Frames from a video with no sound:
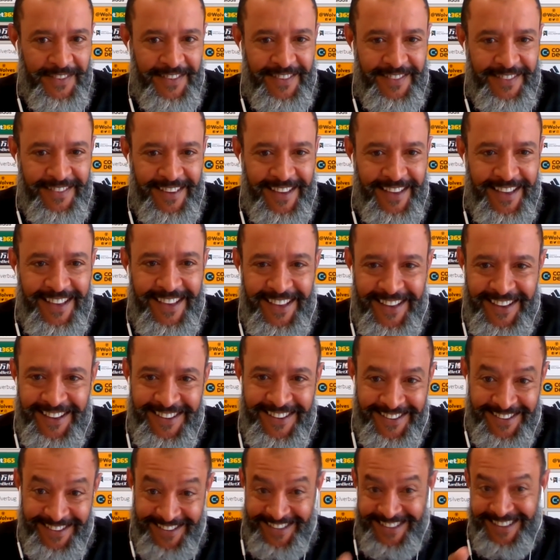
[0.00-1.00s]
Thank you.
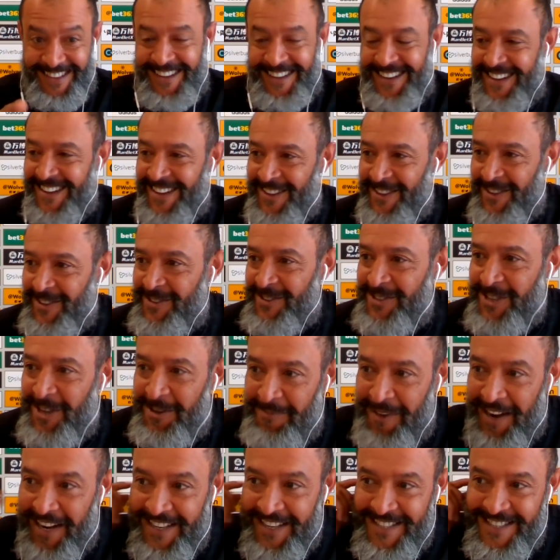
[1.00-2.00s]
You saw
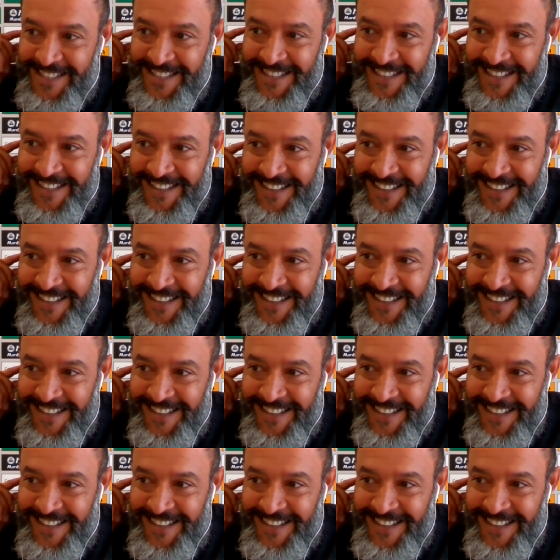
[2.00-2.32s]
Max.